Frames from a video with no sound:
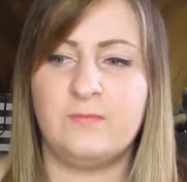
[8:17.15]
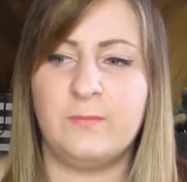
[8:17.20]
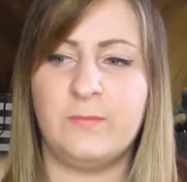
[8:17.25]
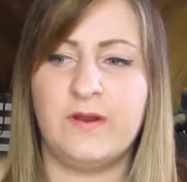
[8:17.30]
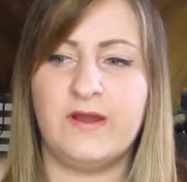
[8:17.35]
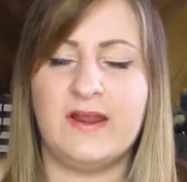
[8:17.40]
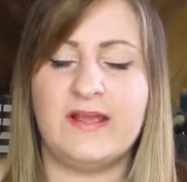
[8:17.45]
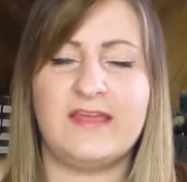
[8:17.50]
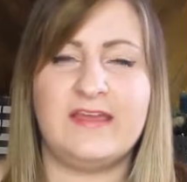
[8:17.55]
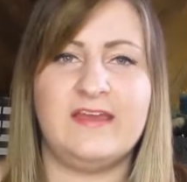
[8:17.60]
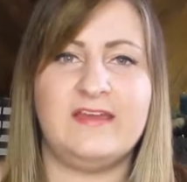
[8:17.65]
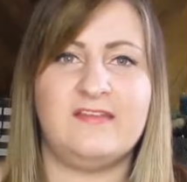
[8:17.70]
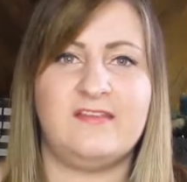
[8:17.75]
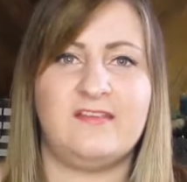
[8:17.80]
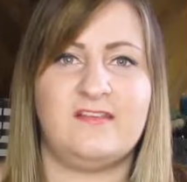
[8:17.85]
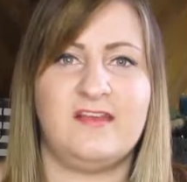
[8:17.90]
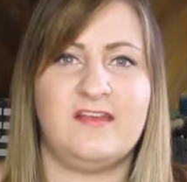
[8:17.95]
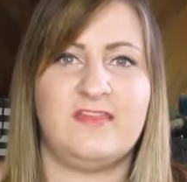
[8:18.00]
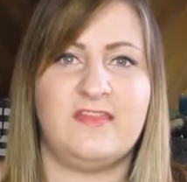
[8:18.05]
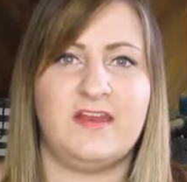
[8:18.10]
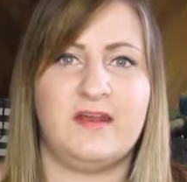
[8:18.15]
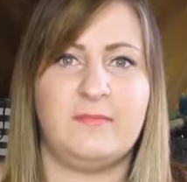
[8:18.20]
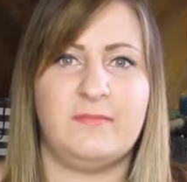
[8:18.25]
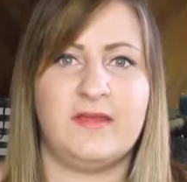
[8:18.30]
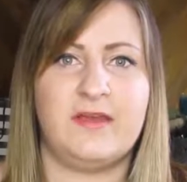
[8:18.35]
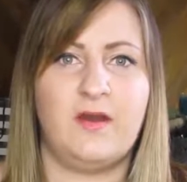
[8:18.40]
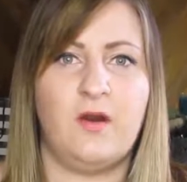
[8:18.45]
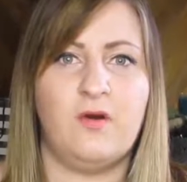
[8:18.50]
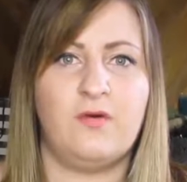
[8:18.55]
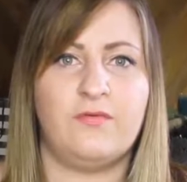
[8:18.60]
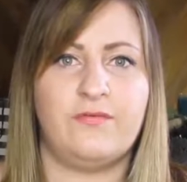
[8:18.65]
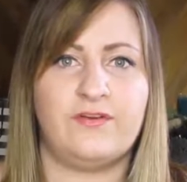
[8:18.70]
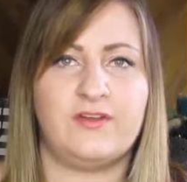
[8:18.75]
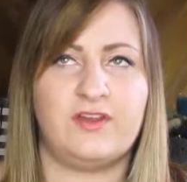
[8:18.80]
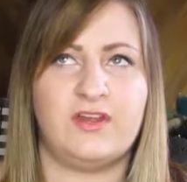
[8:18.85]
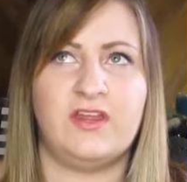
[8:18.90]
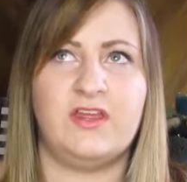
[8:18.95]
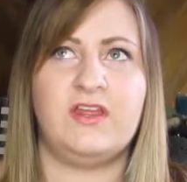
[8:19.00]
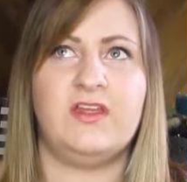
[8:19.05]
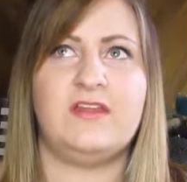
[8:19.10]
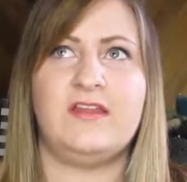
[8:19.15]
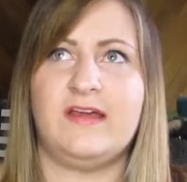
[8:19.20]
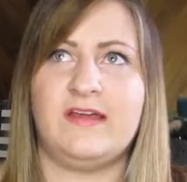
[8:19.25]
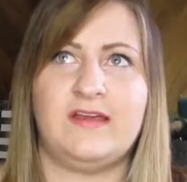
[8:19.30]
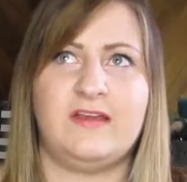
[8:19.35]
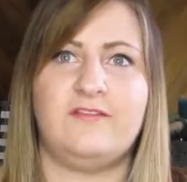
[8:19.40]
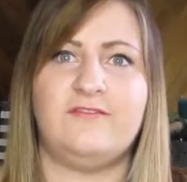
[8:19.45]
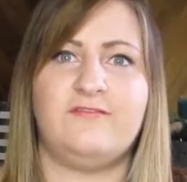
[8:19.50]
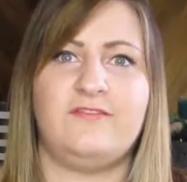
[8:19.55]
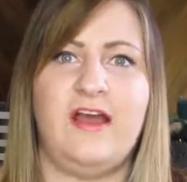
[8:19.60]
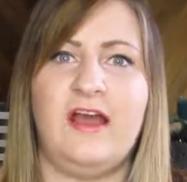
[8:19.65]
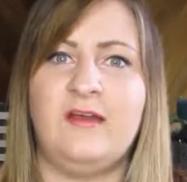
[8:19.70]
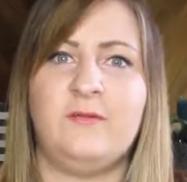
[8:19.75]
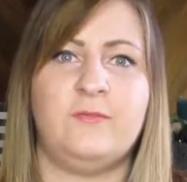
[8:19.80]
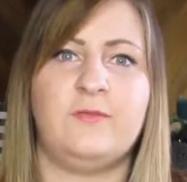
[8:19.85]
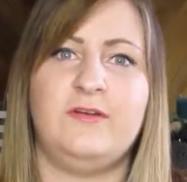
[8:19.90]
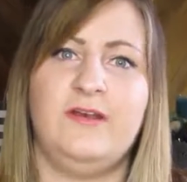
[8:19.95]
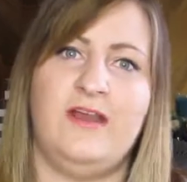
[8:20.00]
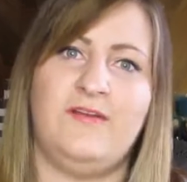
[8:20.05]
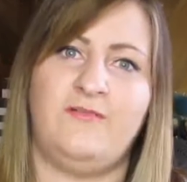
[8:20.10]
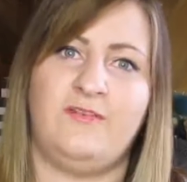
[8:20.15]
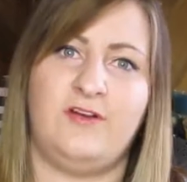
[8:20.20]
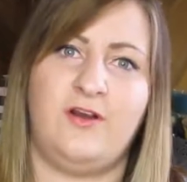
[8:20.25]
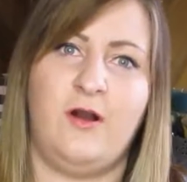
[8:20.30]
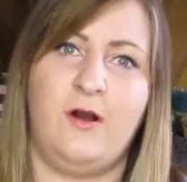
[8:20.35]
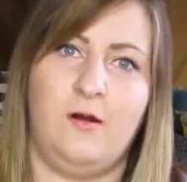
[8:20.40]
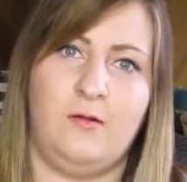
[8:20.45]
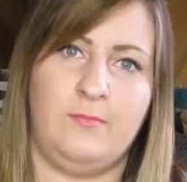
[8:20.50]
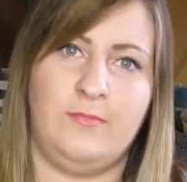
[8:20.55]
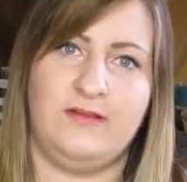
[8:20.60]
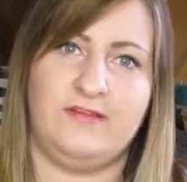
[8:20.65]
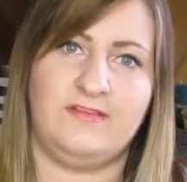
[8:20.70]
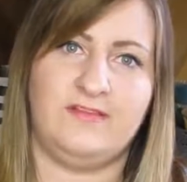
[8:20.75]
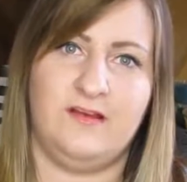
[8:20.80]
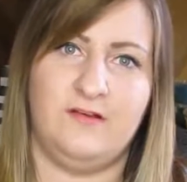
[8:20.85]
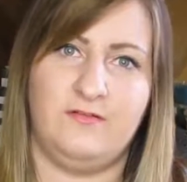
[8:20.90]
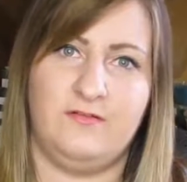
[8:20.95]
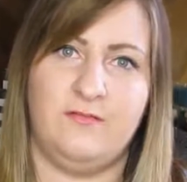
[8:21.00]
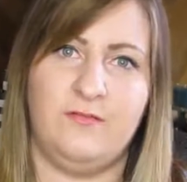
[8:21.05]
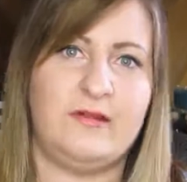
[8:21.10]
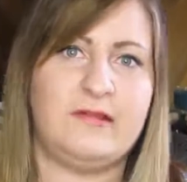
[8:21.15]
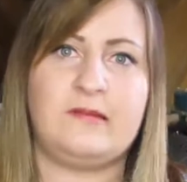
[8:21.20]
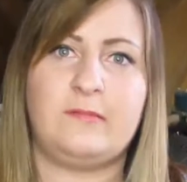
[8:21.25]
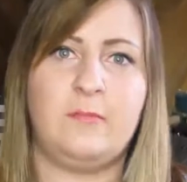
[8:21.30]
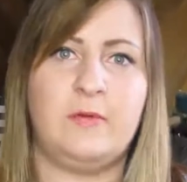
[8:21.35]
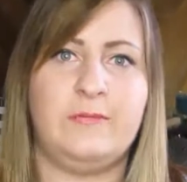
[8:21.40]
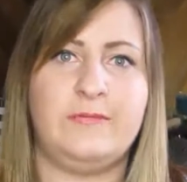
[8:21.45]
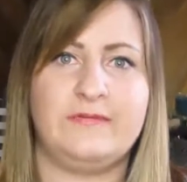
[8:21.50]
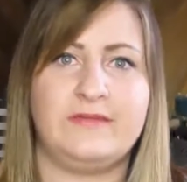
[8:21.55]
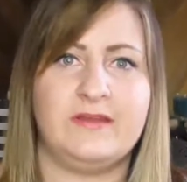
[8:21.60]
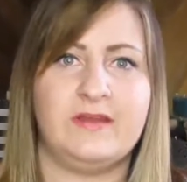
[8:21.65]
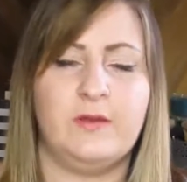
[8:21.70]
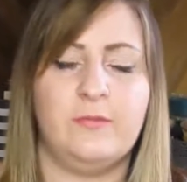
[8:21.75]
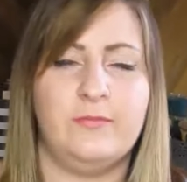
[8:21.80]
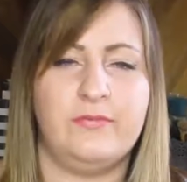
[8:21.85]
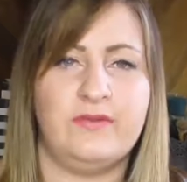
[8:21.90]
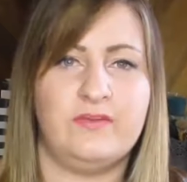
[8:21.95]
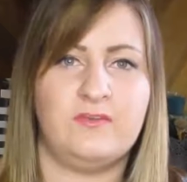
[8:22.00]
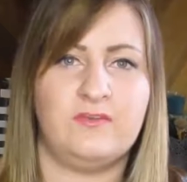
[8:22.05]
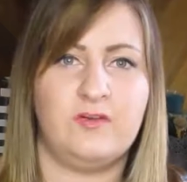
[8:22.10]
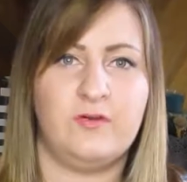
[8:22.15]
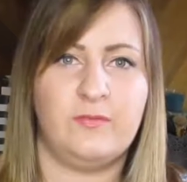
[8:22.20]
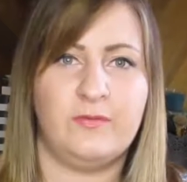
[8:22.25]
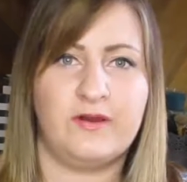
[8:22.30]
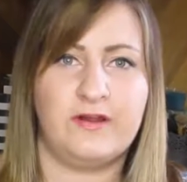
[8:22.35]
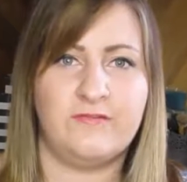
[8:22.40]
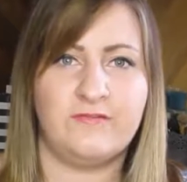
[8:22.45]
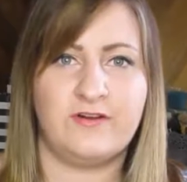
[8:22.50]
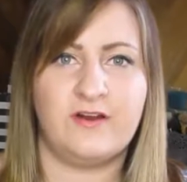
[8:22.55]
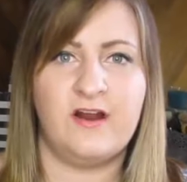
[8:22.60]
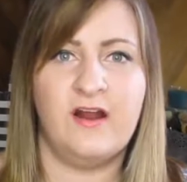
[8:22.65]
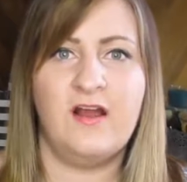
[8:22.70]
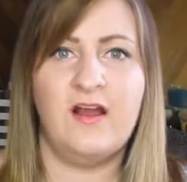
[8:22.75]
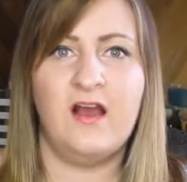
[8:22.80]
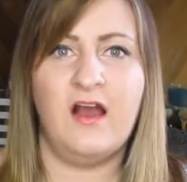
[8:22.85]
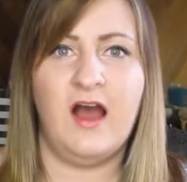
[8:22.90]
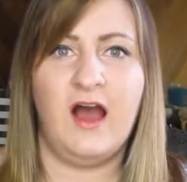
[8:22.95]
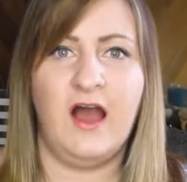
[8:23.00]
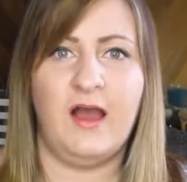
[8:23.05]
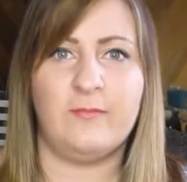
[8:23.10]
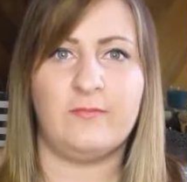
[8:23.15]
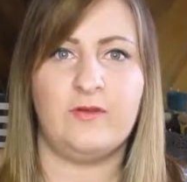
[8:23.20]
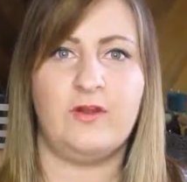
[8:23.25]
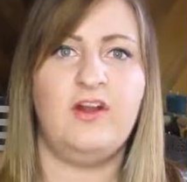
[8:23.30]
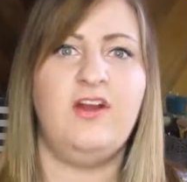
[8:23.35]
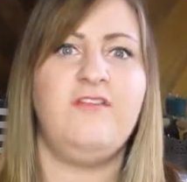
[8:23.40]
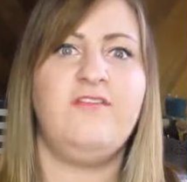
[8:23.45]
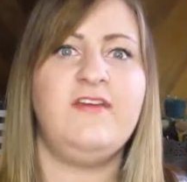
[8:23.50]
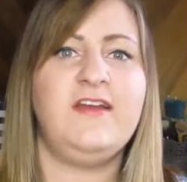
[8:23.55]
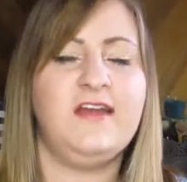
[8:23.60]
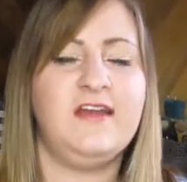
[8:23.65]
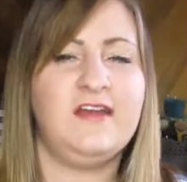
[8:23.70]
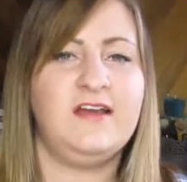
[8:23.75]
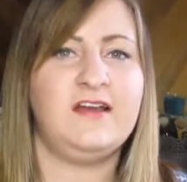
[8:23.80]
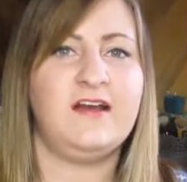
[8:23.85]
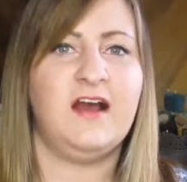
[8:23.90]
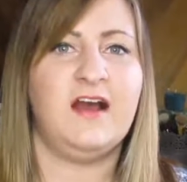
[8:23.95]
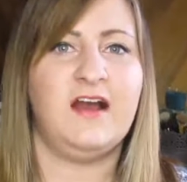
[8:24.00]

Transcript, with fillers: but I can't say that I'm like oh really he like I would never call myself more like morally obese or whatever I'm curvy uh,